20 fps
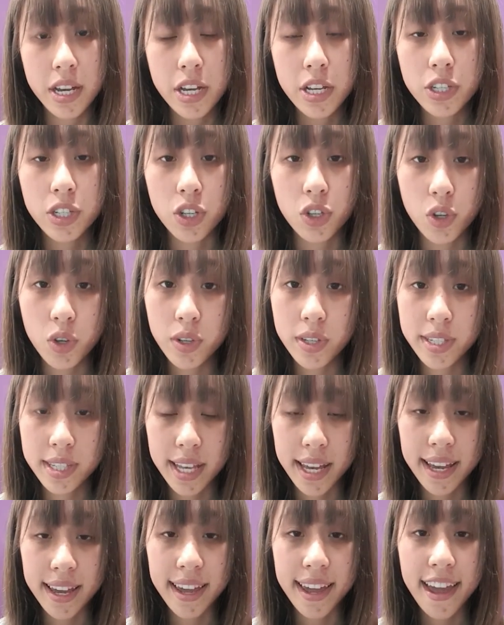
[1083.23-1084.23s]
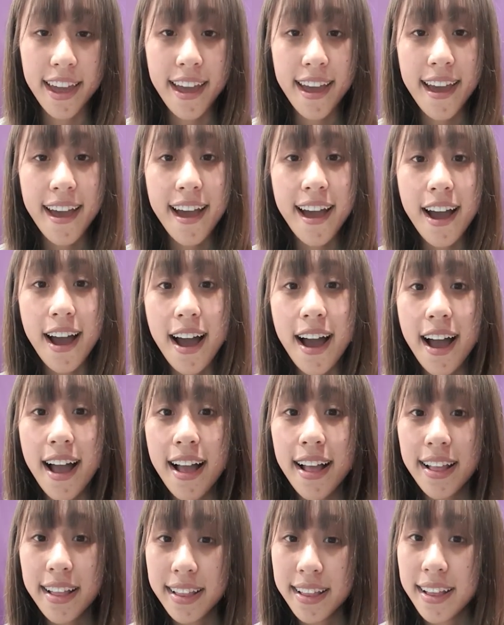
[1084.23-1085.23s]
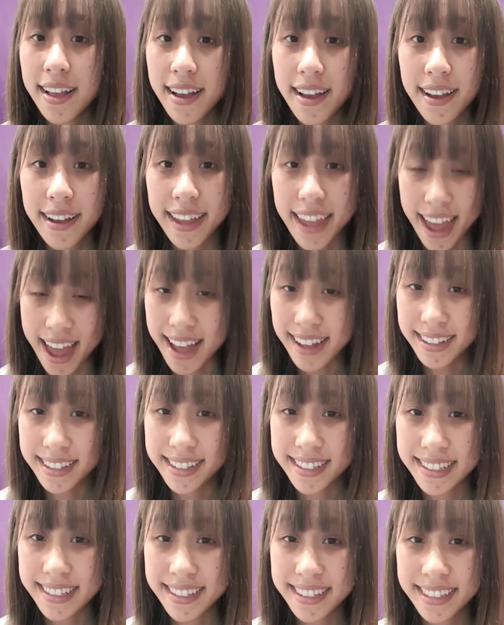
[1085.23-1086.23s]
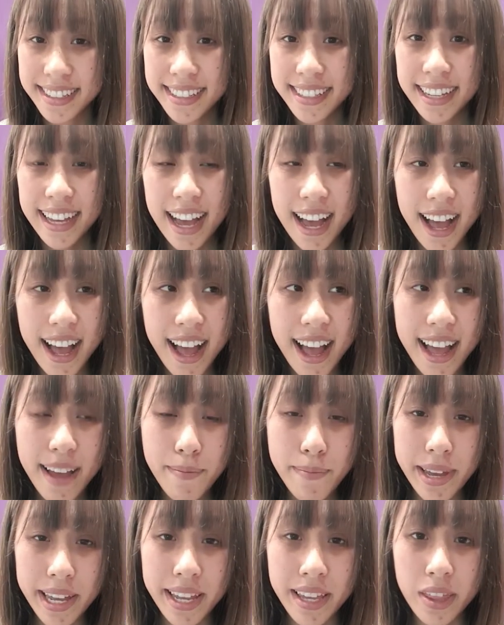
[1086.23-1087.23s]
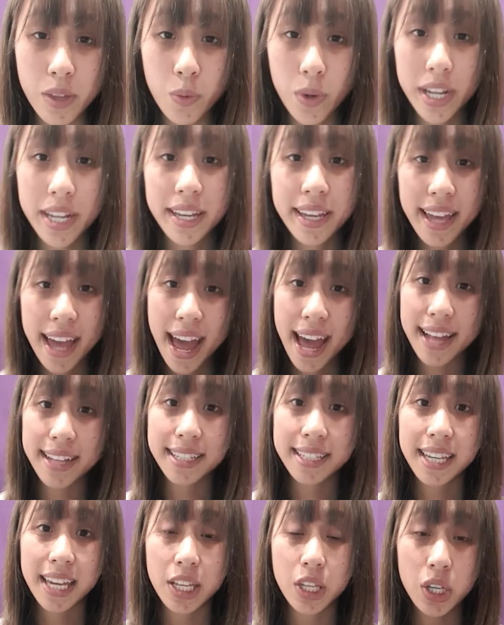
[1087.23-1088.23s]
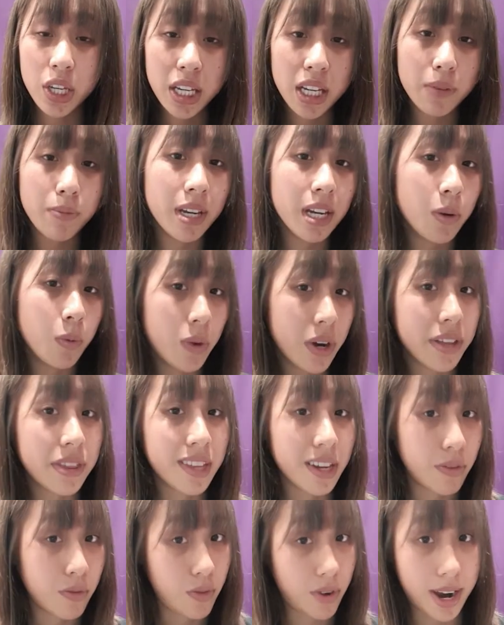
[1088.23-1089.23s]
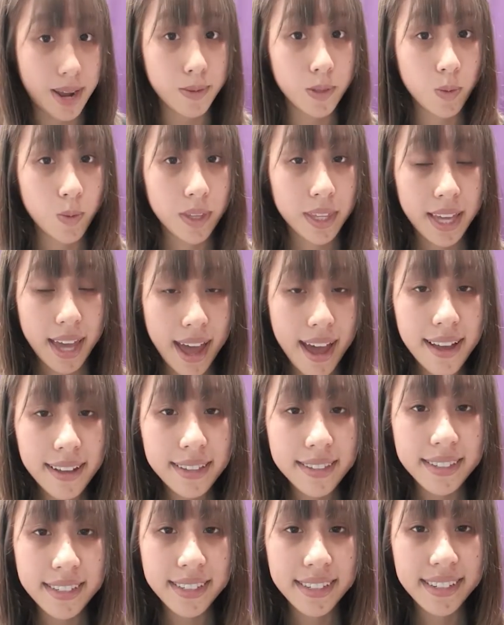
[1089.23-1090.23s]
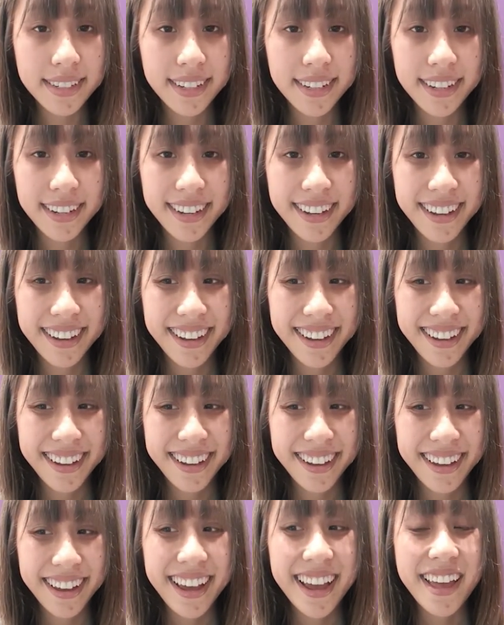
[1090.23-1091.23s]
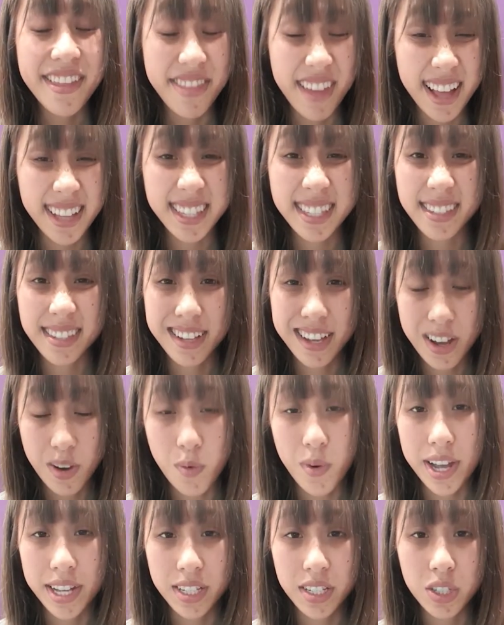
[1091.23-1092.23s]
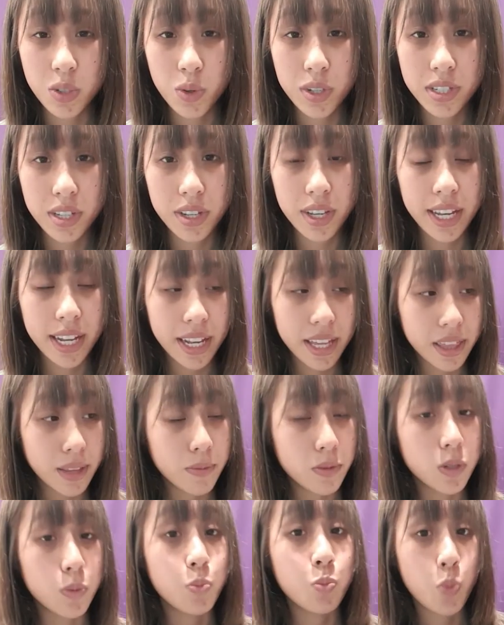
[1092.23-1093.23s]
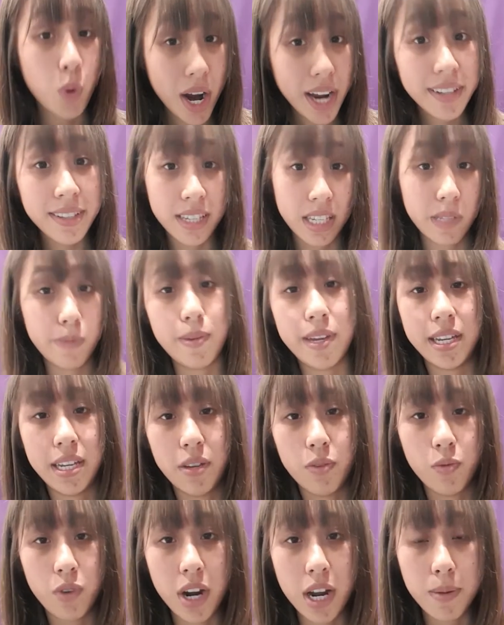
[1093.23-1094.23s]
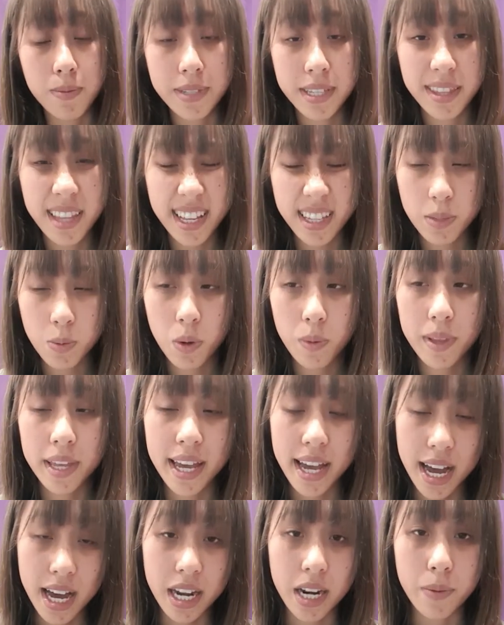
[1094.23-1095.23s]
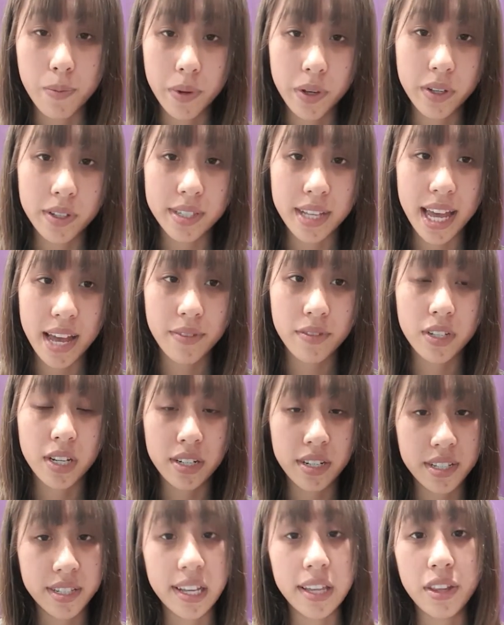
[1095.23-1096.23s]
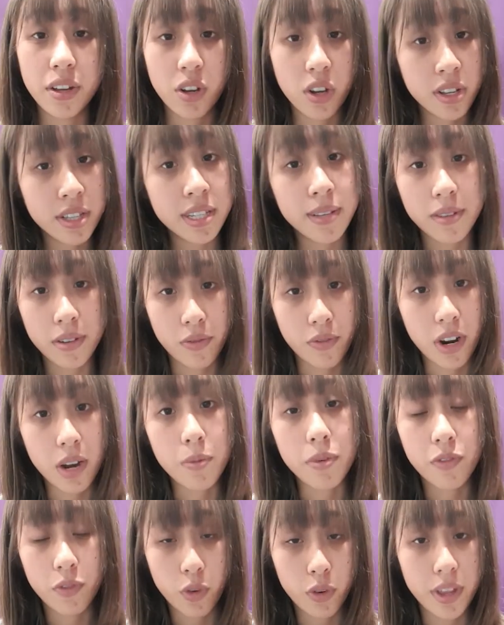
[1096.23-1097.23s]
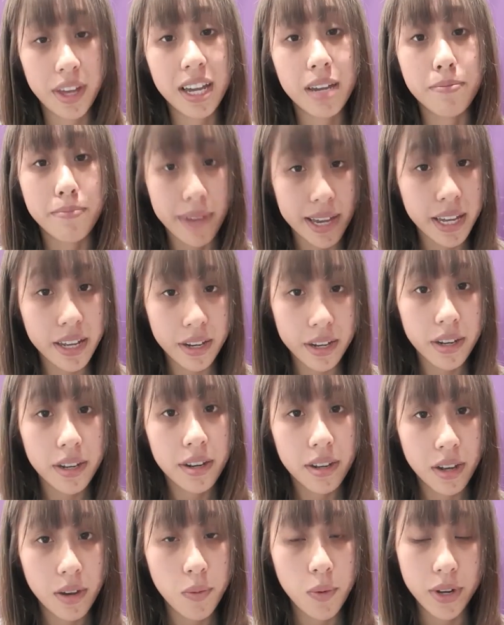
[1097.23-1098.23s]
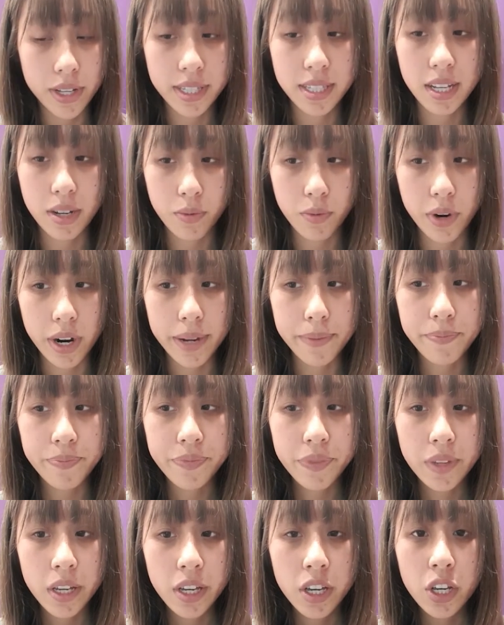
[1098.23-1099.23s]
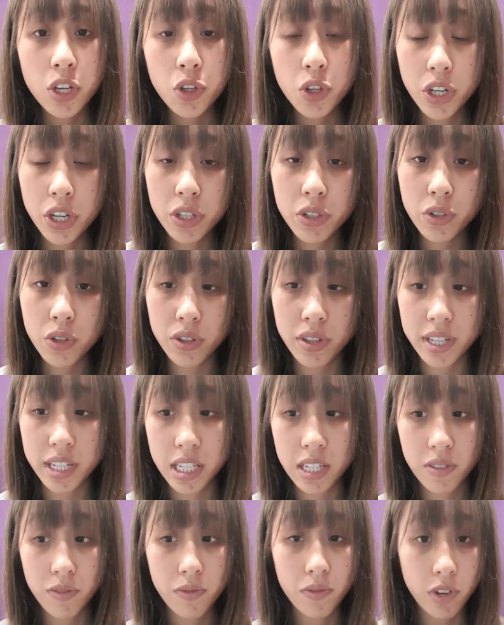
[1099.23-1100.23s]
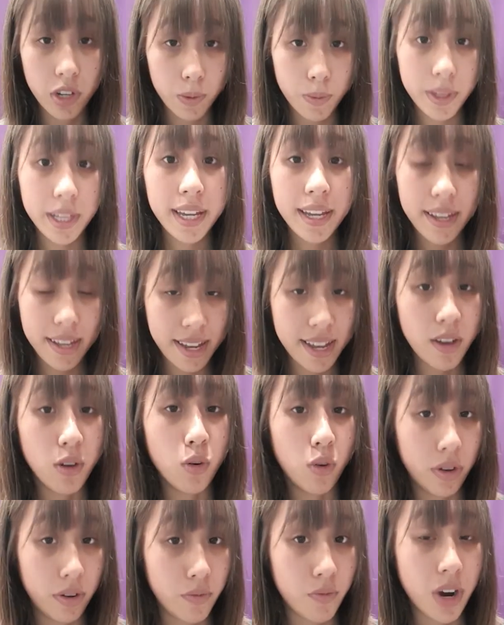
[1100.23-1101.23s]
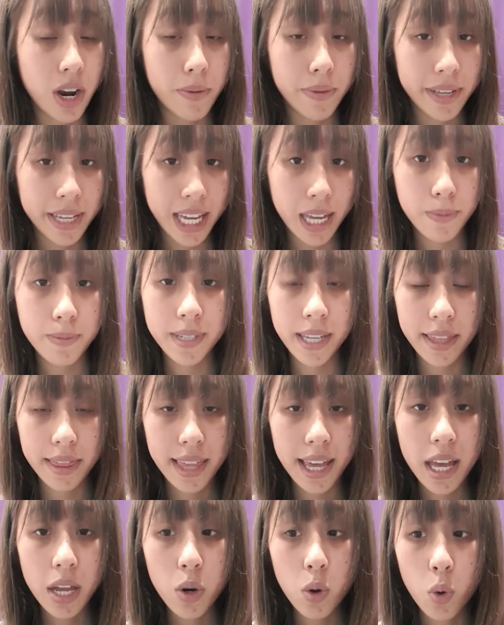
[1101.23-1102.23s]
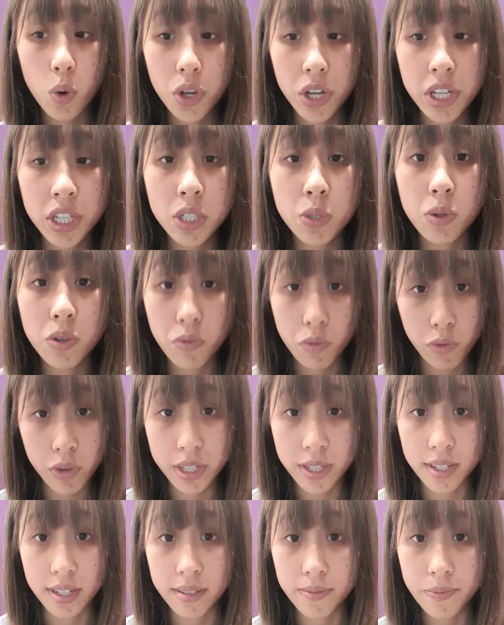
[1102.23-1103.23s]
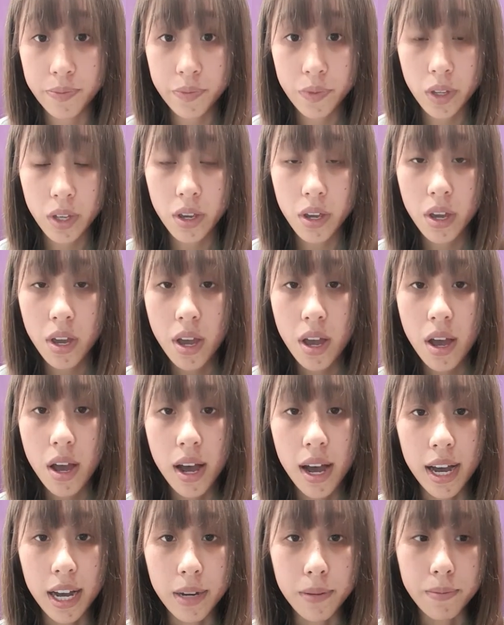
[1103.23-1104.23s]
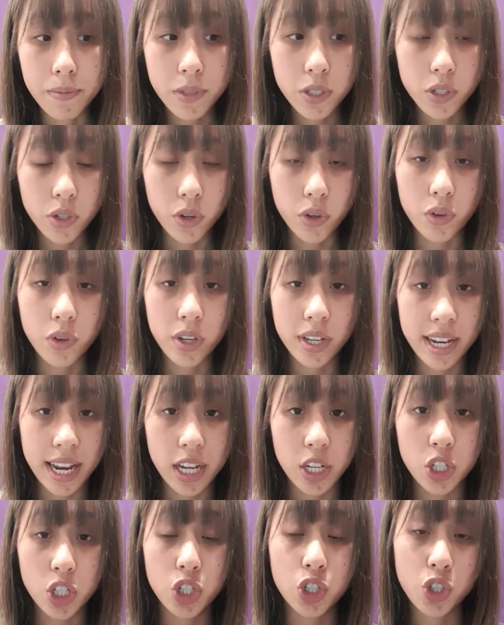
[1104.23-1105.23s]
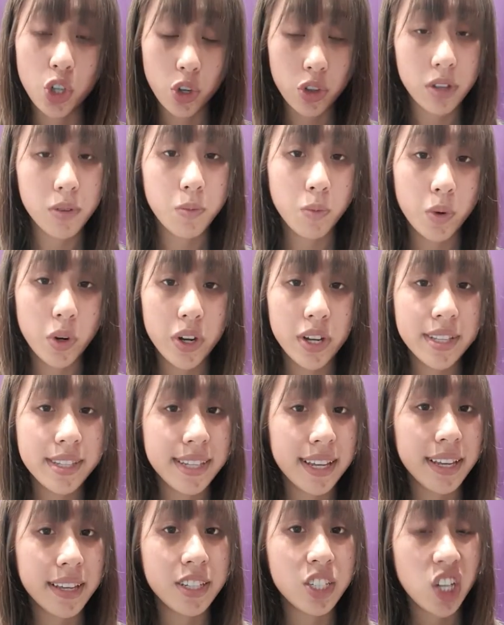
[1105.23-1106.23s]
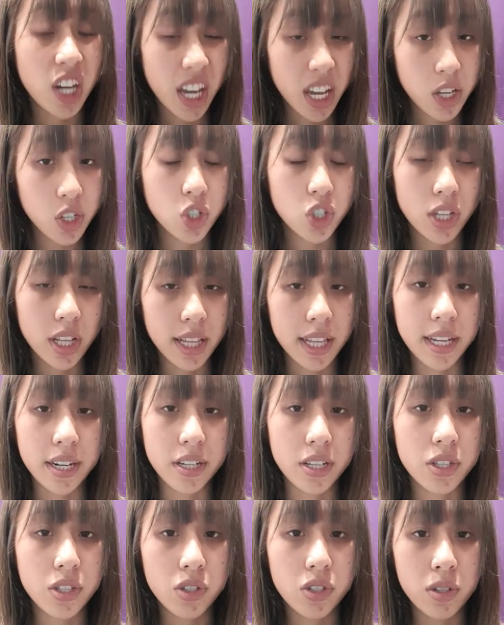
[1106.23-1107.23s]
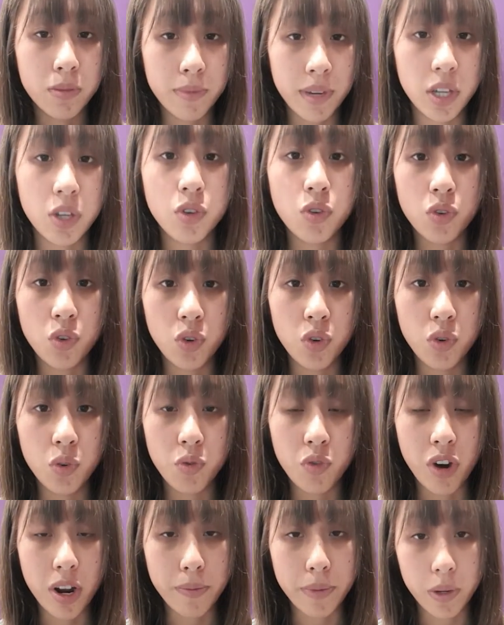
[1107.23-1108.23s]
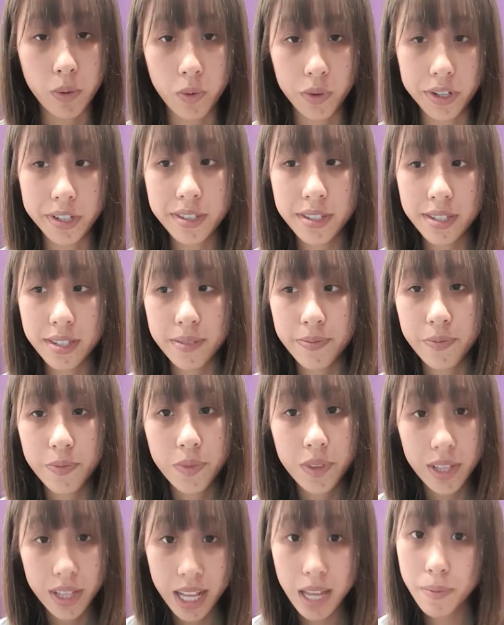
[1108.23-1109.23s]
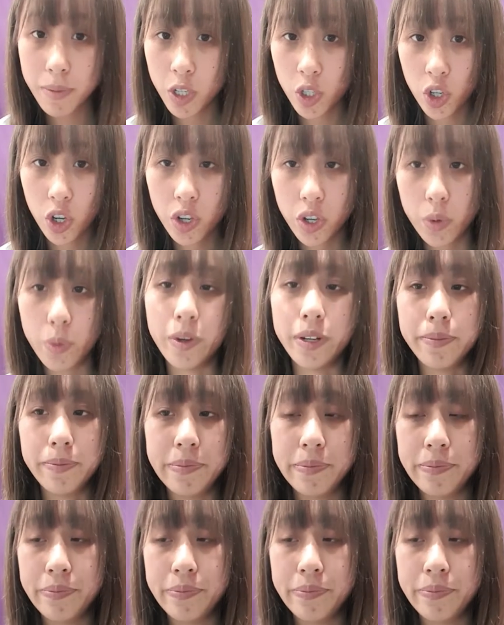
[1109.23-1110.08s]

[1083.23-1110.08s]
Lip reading: So you say cat. I'm making the word cat. Can you give me a word that rhymes with cat? And that's a way to do it. So you're getting them to practice making rhymes. And that's probably harder because they have to understand the concept of rhyme before they can make words that rhyme. You can do this verbally or in rhyming games like that, or you can do it written. So you can actually show them words and change the letters to make new rhyming words. Let me show you one.